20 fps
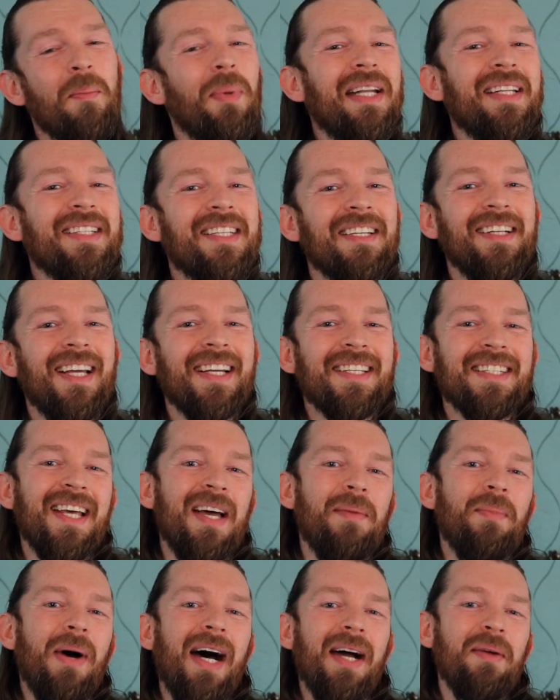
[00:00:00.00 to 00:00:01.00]
But until next
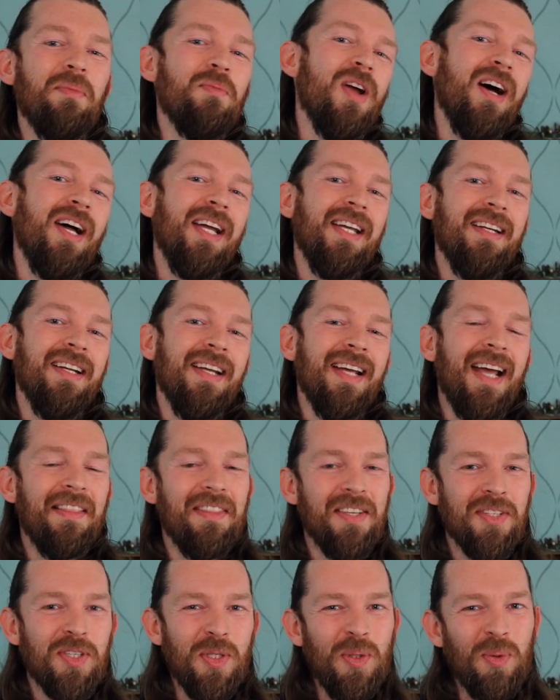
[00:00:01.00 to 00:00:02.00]
time, I'm Ryan,
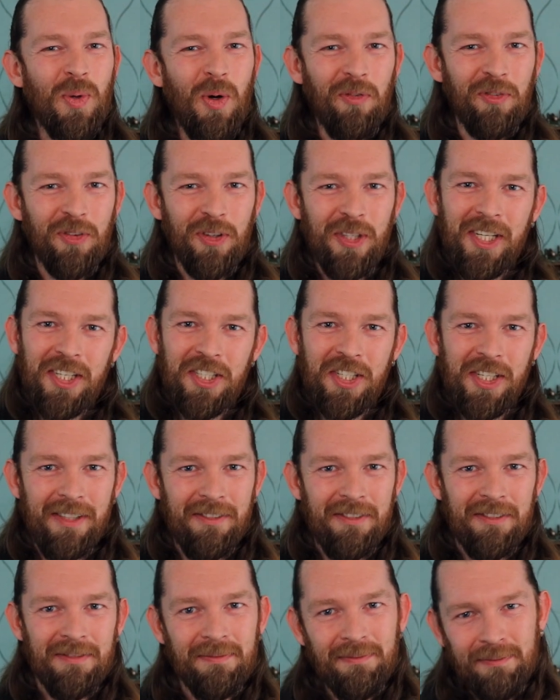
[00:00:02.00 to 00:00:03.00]
and this is Roll for Initiative.